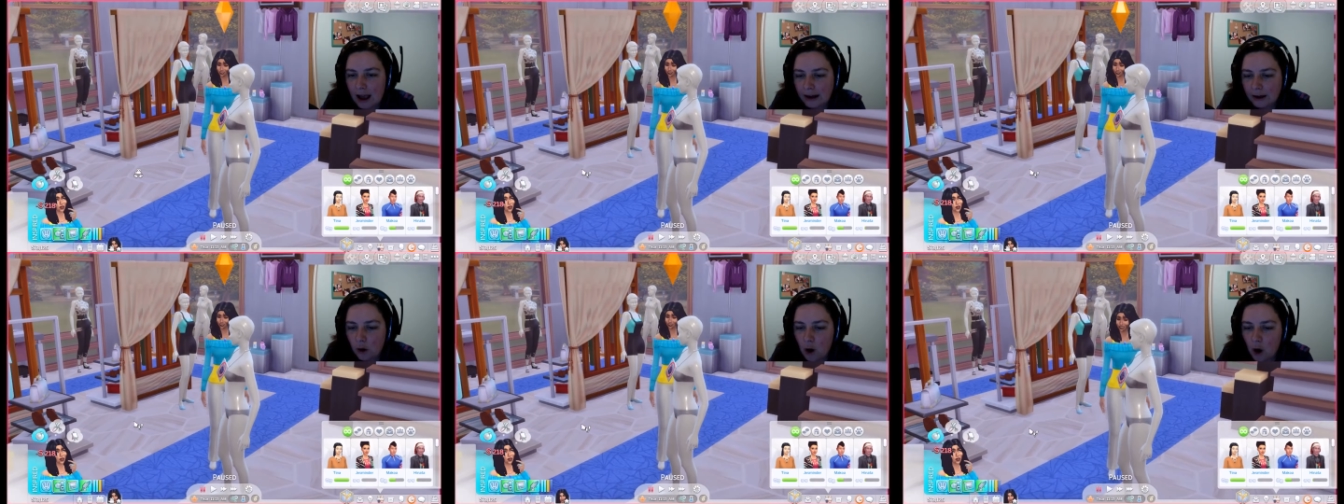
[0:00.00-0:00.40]

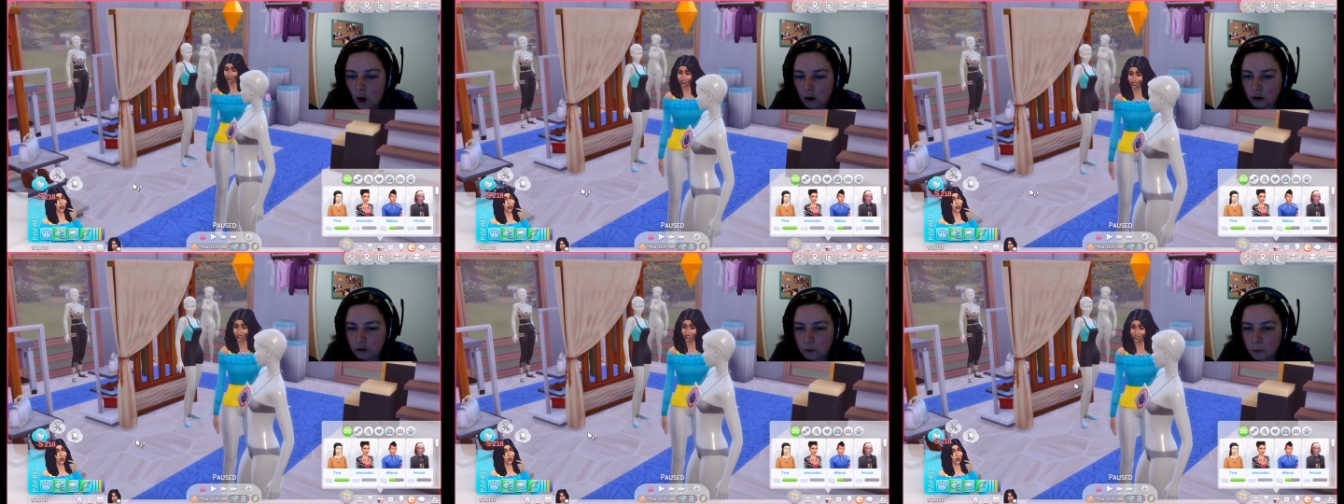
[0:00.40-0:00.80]
And
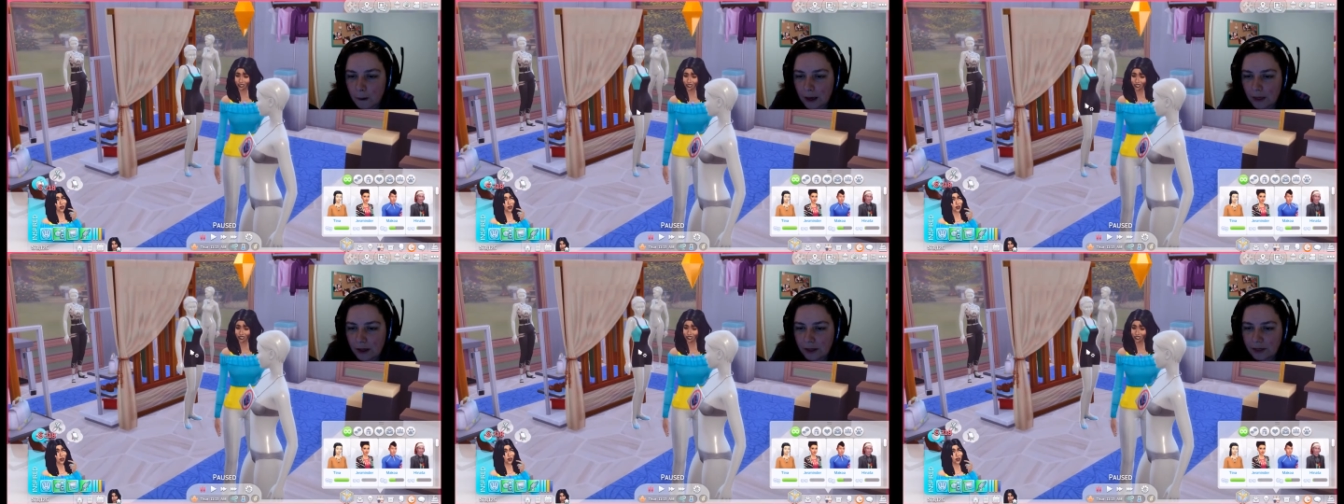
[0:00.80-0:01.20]
hot
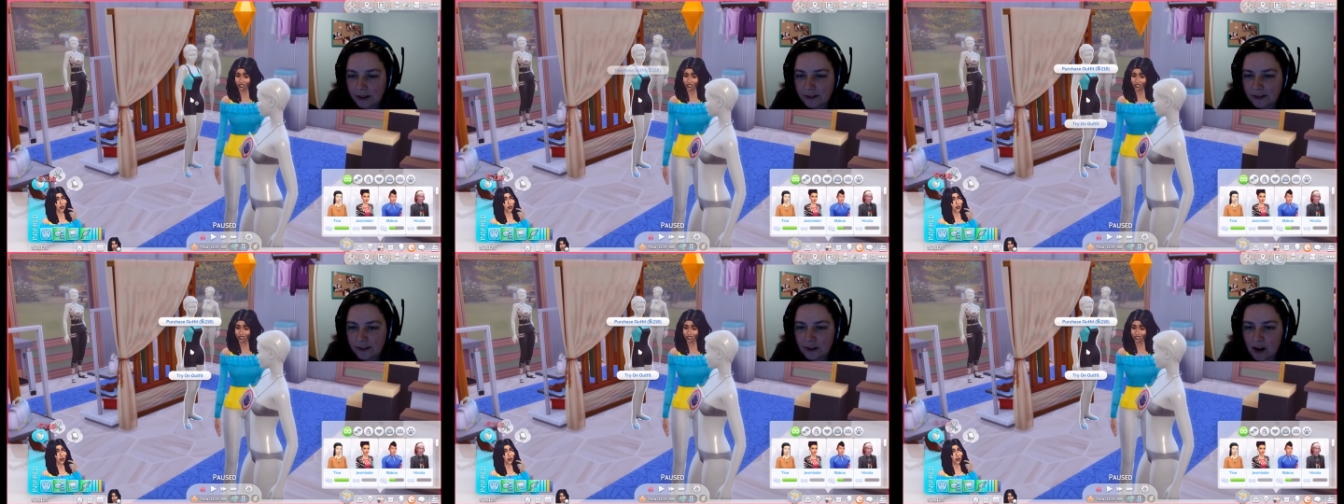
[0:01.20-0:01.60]
weather.
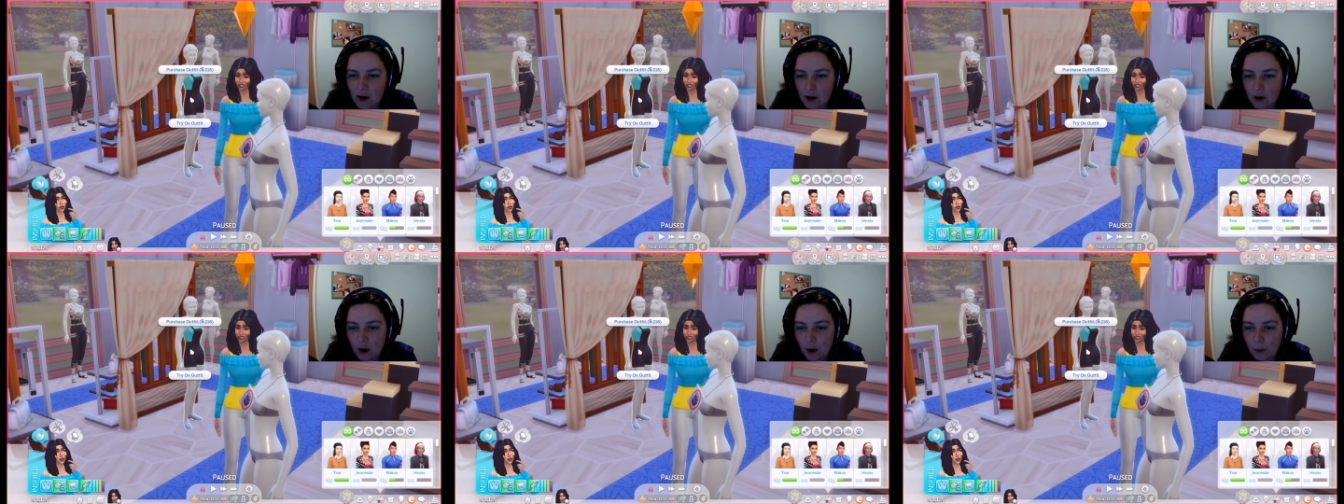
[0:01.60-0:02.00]
This is
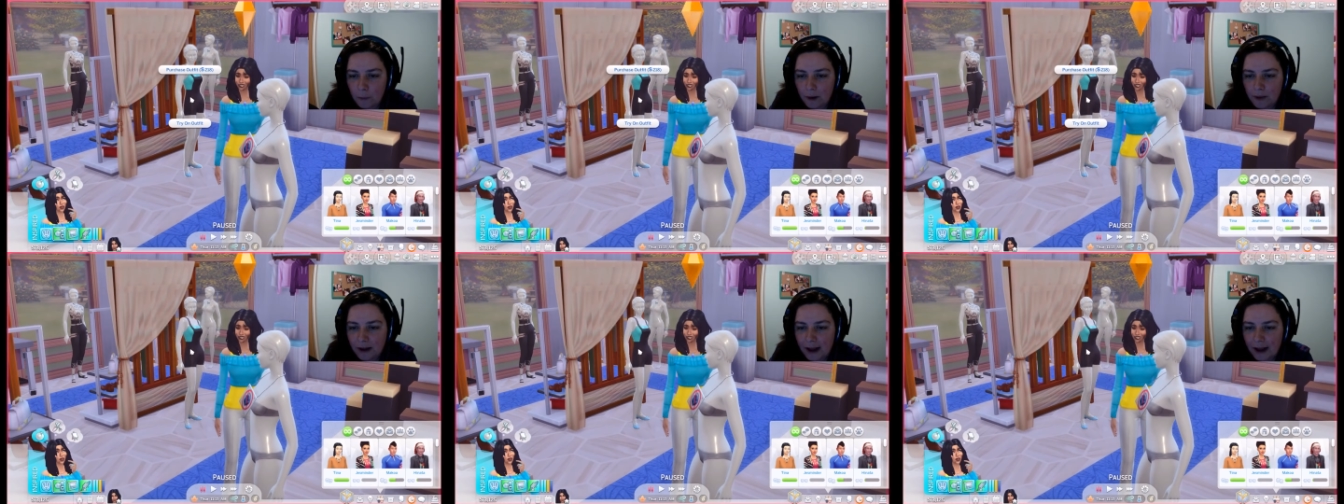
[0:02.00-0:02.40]
our hot
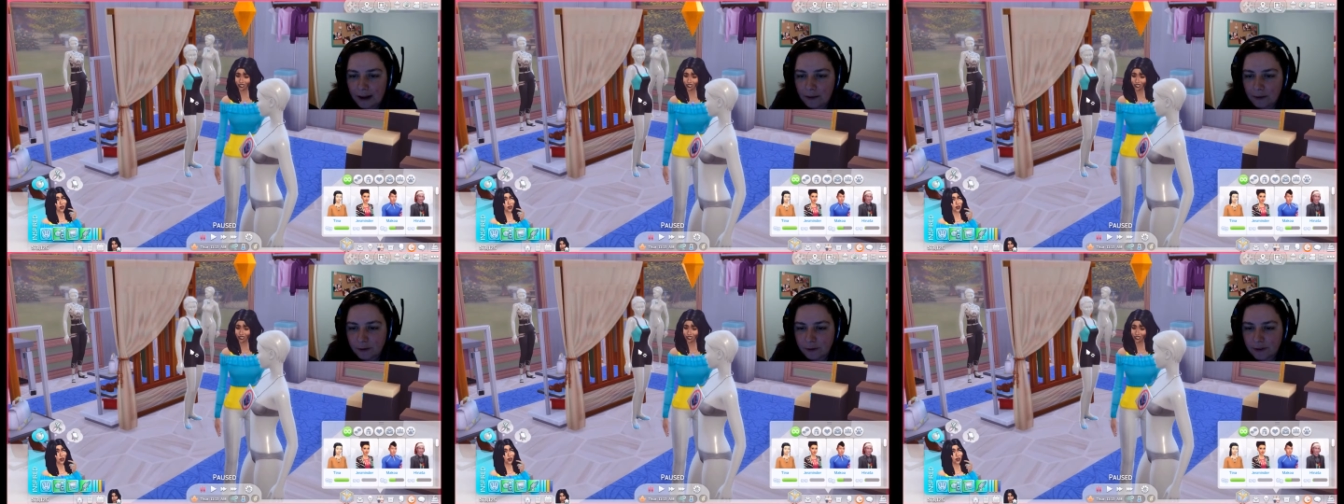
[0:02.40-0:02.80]
weather
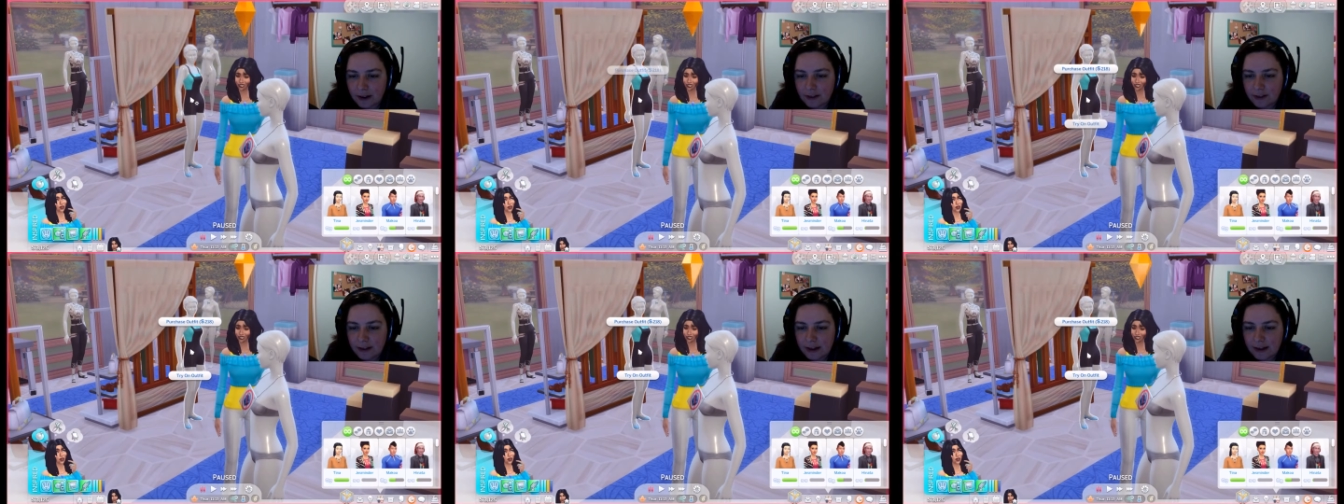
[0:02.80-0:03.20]

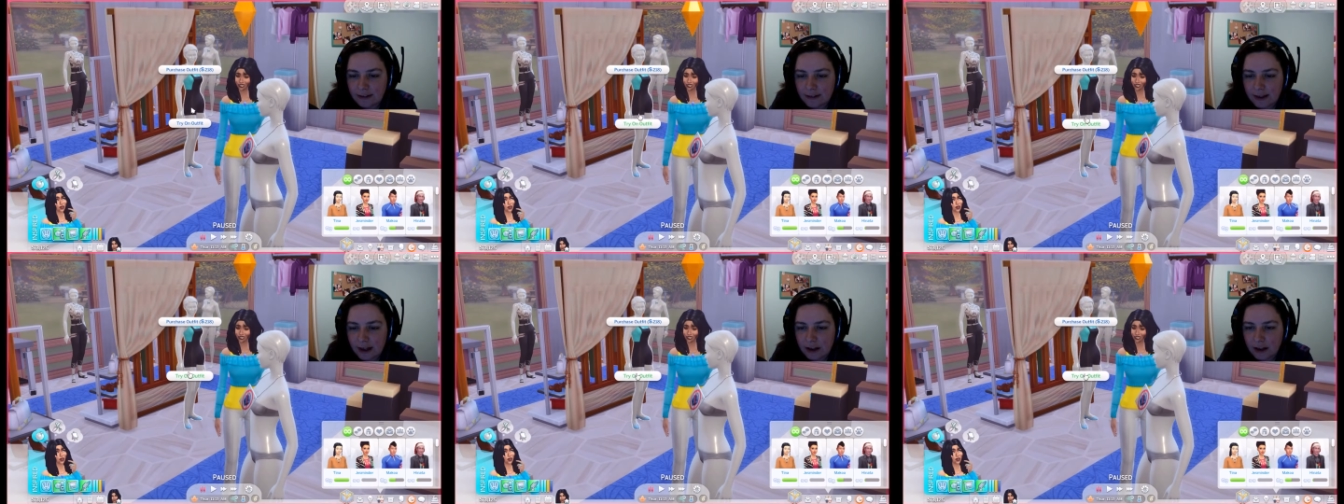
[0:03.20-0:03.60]
outfit. So
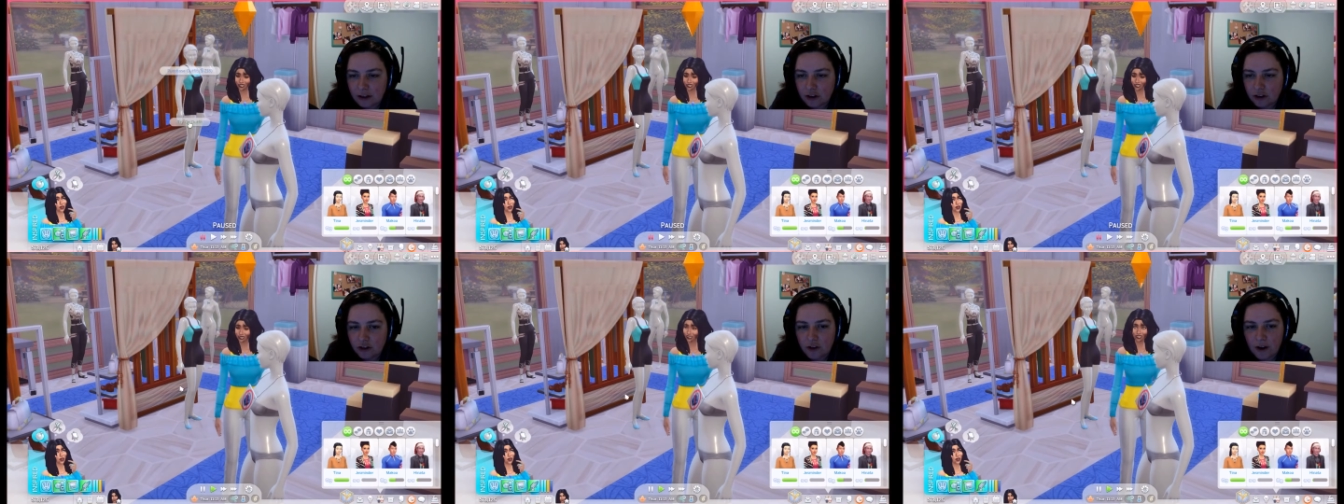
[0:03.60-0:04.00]
let's get her
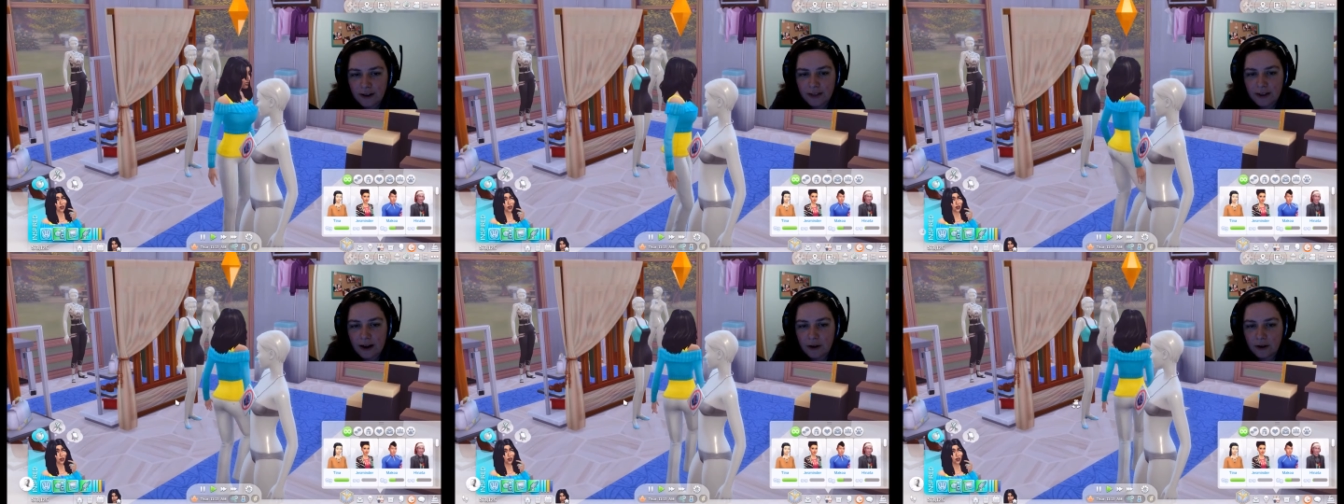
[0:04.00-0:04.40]
to
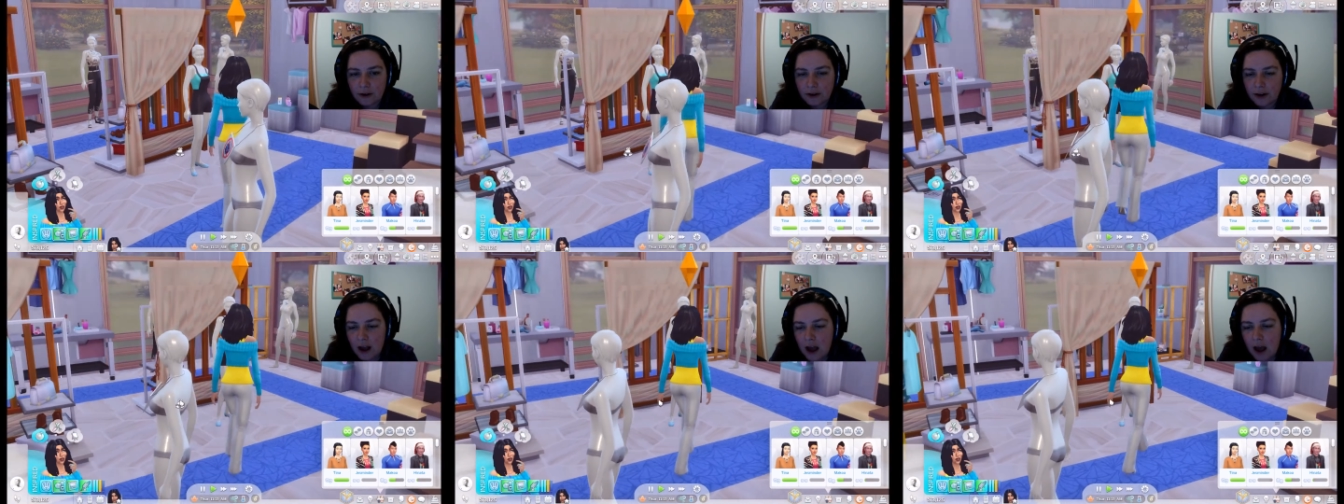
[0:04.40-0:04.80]
try that
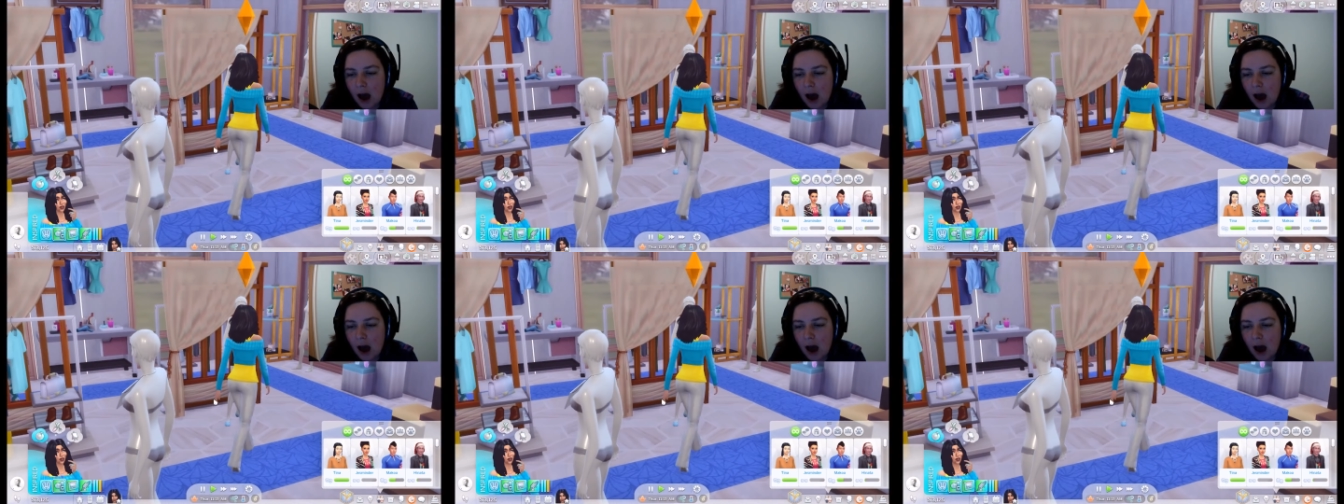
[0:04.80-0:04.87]
on.